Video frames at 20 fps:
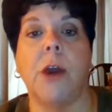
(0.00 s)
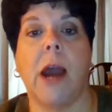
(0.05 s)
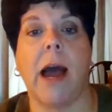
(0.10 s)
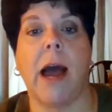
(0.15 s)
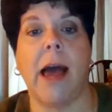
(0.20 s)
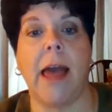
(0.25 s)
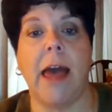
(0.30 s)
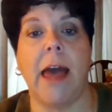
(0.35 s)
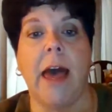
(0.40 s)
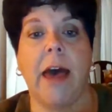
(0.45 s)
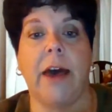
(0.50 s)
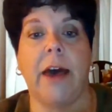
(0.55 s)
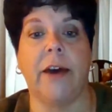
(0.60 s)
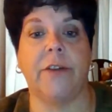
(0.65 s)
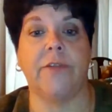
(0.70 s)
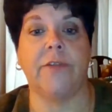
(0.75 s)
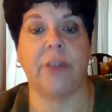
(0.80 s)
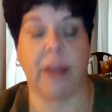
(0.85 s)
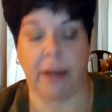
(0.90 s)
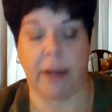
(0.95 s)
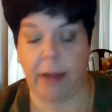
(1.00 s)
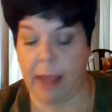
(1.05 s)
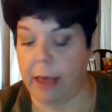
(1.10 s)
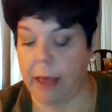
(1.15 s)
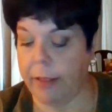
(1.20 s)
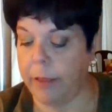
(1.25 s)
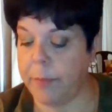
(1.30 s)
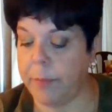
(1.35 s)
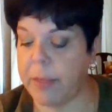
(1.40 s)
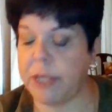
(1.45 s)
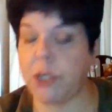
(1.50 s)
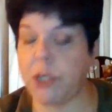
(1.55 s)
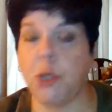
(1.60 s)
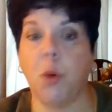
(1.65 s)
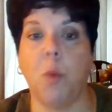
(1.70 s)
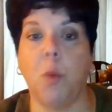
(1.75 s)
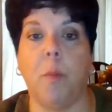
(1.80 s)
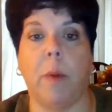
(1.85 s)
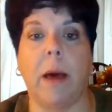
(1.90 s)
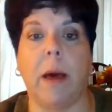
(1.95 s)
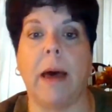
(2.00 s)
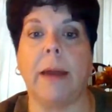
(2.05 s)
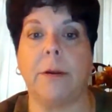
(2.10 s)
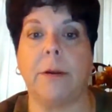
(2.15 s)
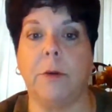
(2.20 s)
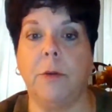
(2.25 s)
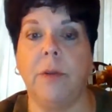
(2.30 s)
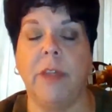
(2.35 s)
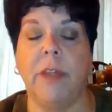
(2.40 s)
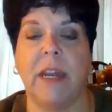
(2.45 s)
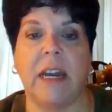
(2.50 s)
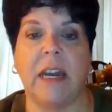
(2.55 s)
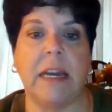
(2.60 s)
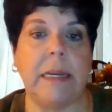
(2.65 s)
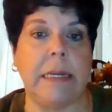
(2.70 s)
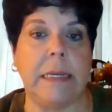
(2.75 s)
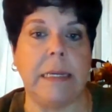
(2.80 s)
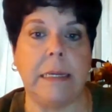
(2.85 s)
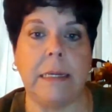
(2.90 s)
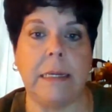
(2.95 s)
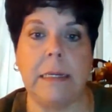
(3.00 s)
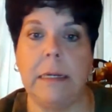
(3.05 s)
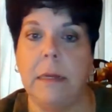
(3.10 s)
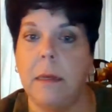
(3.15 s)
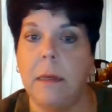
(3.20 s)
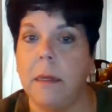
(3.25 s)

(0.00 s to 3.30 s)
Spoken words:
I have an elemental bottle that I did,